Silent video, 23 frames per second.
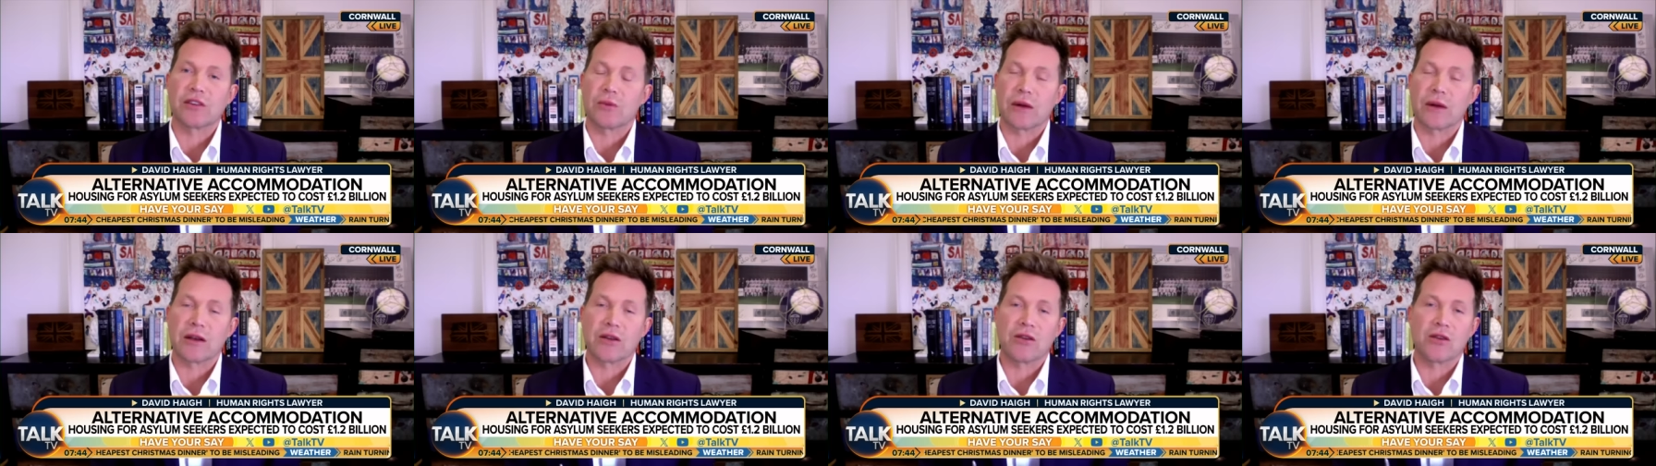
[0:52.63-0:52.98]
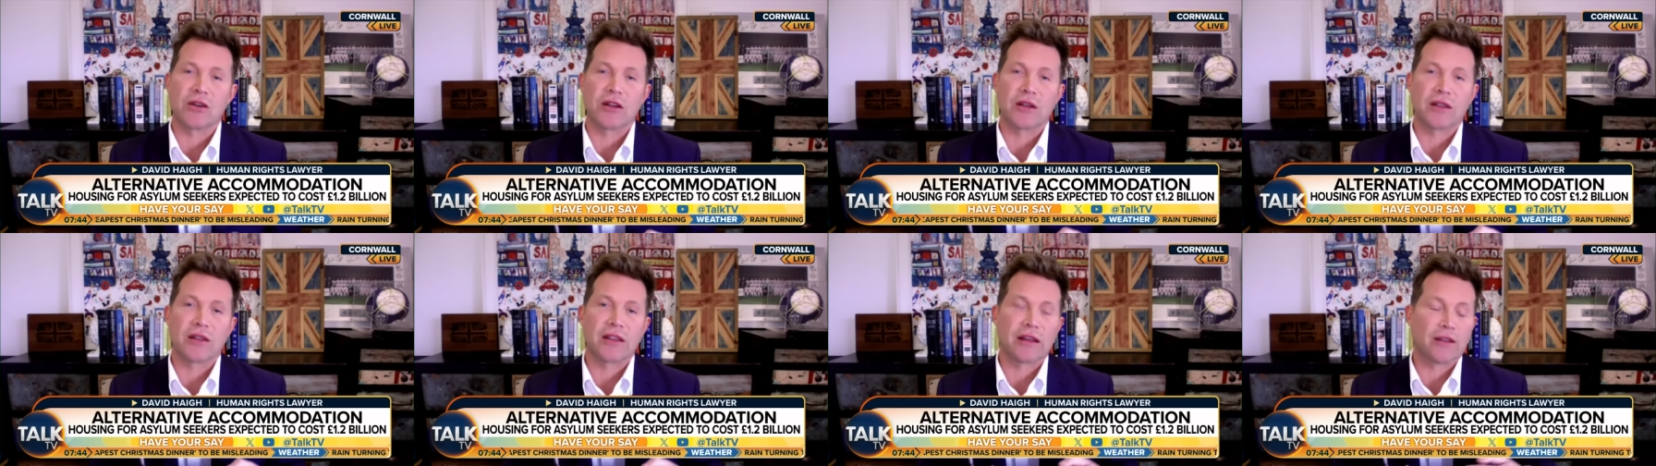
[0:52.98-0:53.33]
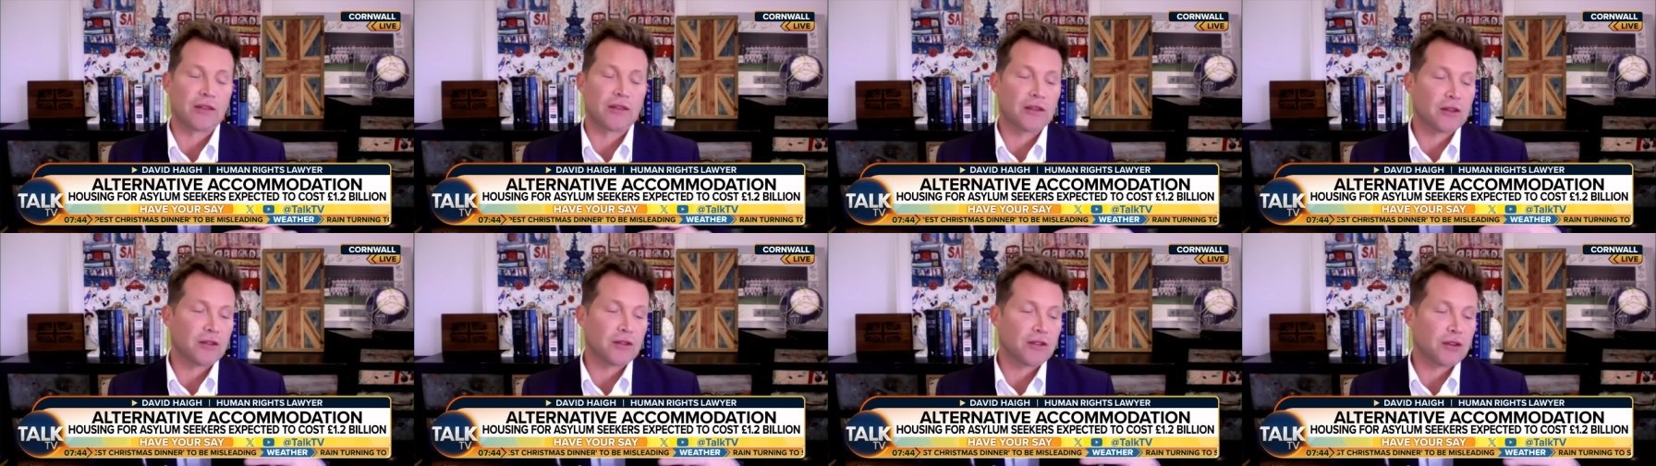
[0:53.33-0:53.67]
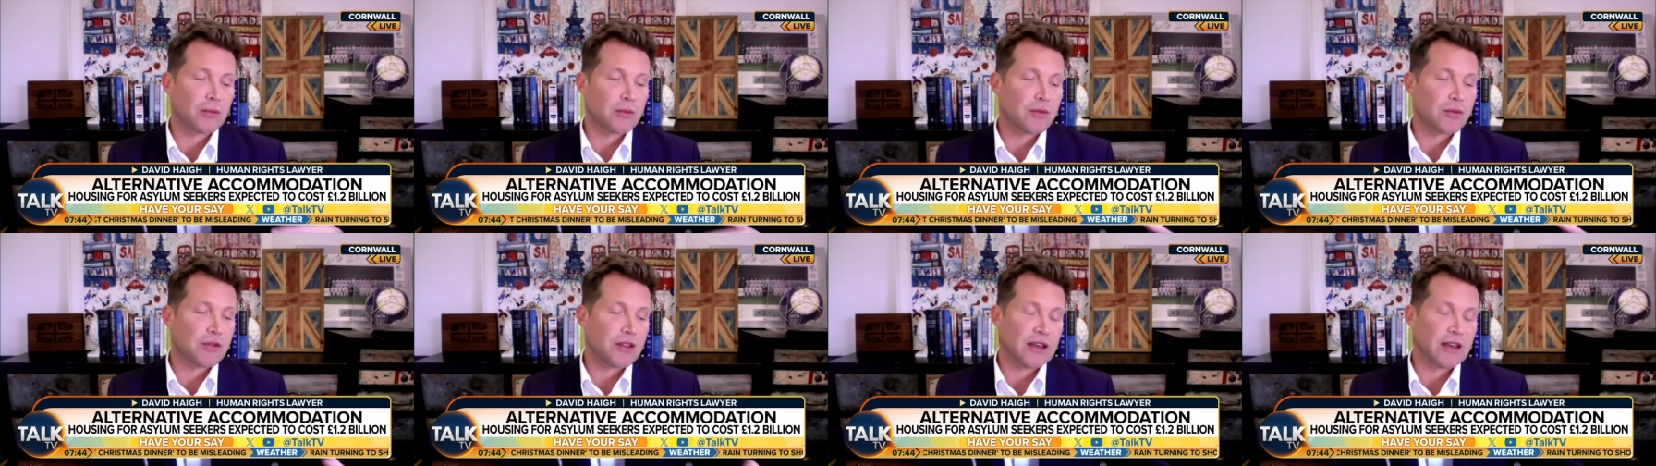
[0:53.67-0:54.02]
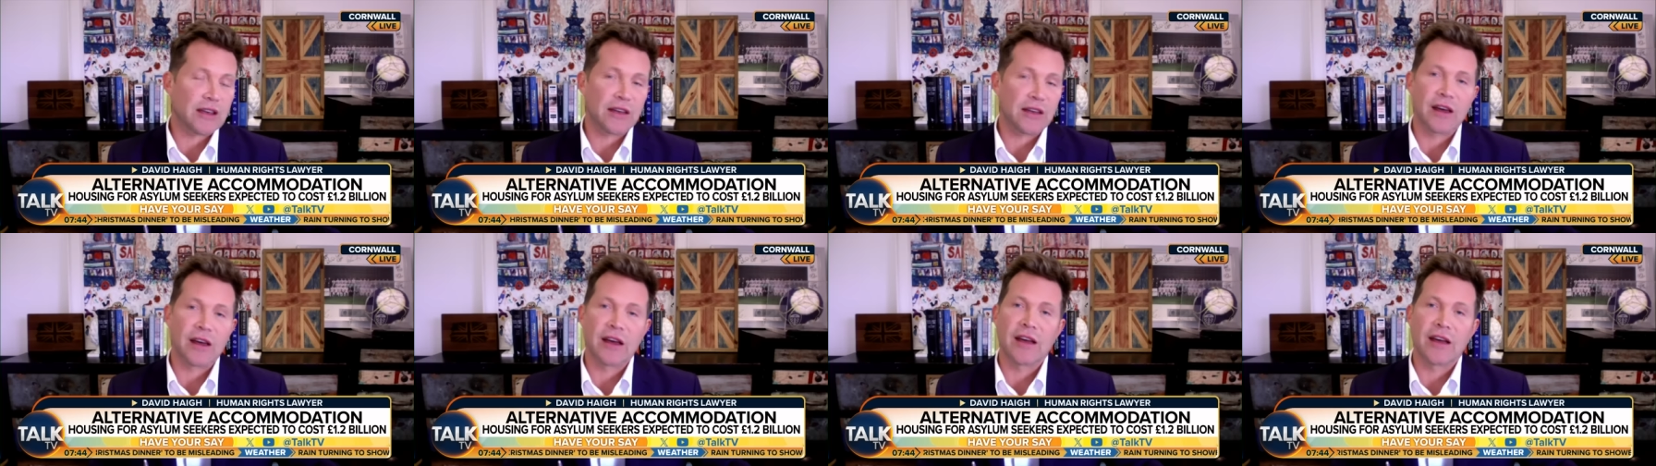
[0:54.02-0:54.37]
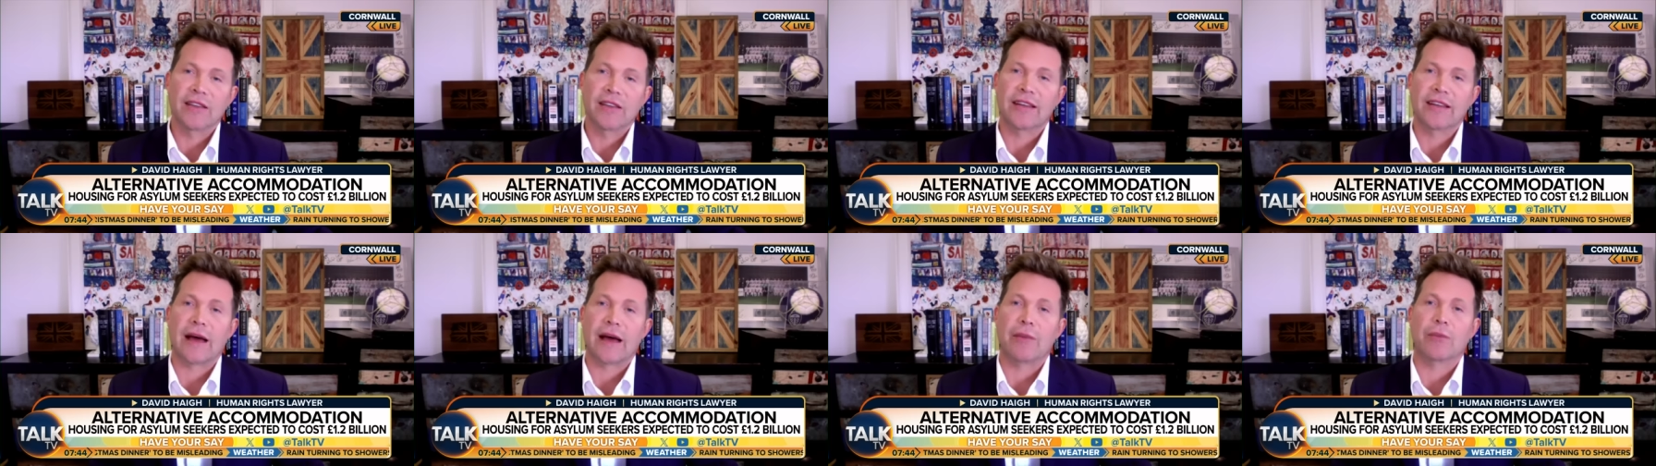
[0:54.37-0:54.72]
When you look at some of the
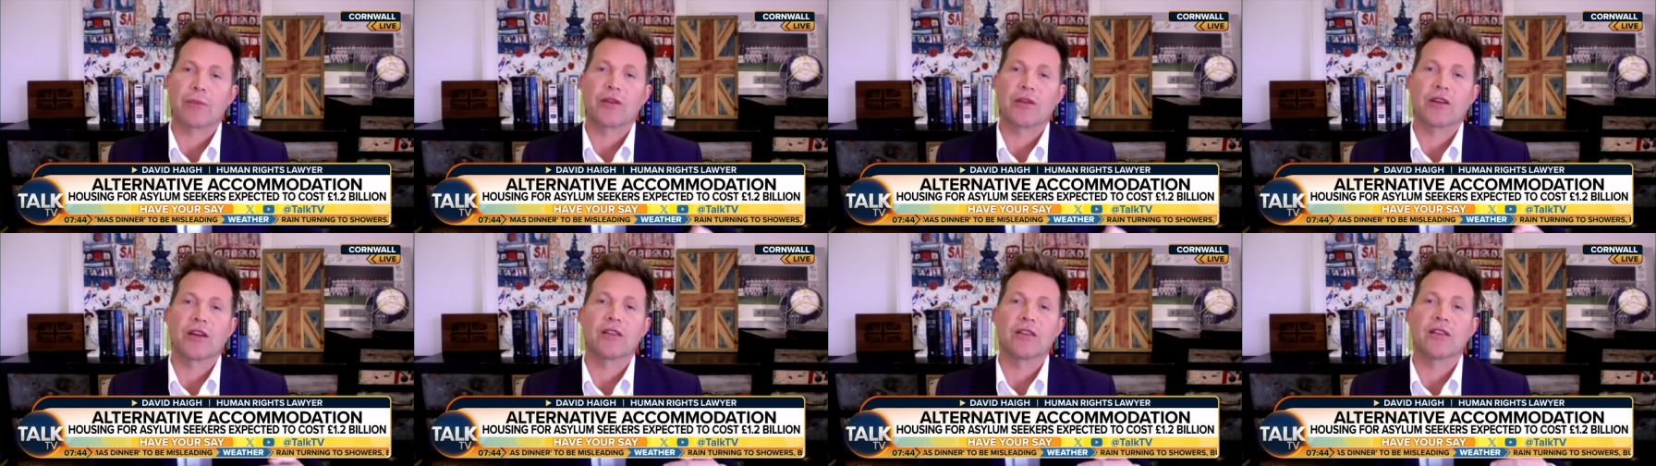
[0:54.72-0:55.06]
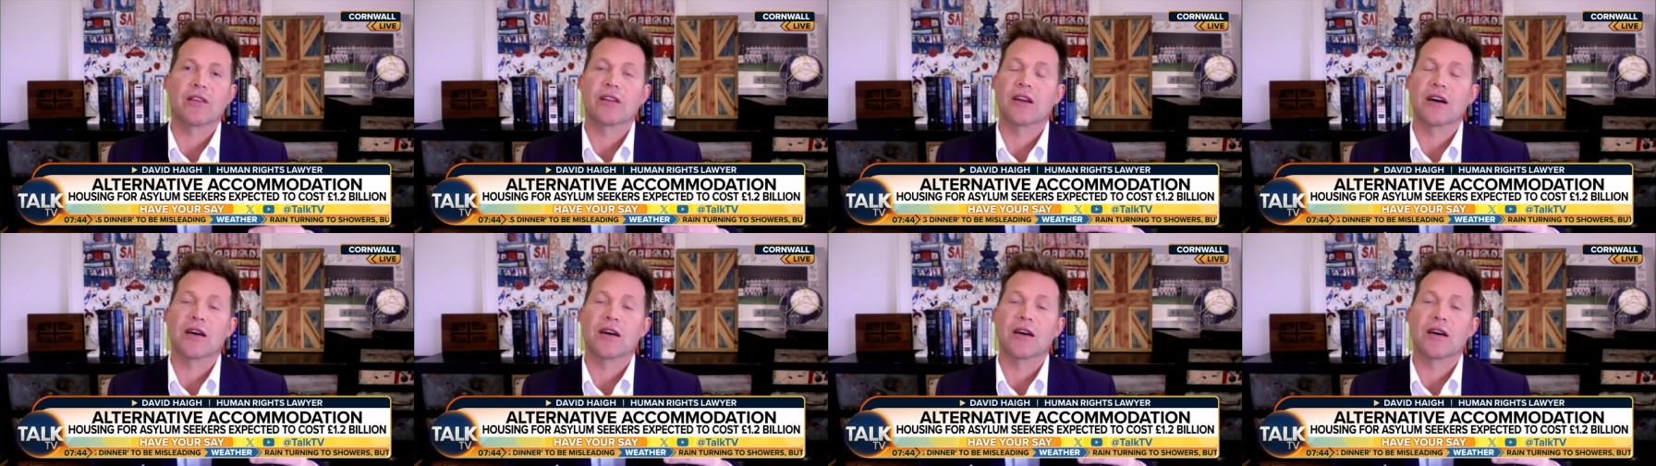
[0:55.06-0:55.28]
Scampton